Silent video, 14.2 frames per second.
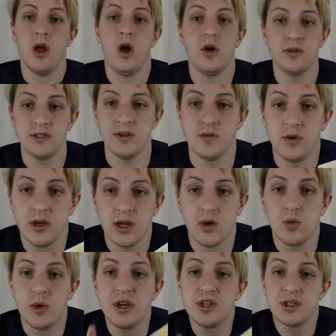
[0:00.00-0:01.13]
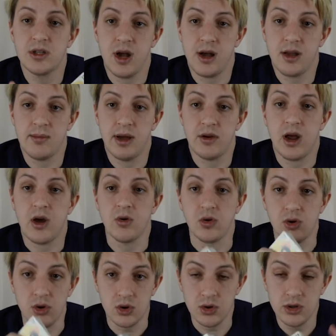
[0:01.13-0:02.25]
Also, can we just talk about how
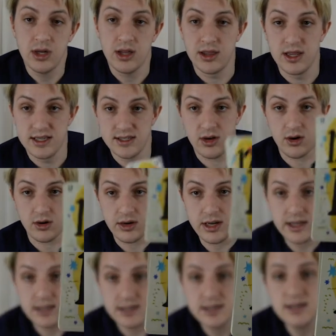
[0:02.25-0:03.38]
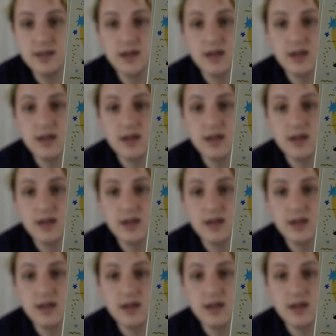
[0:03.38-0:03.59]
good this art is?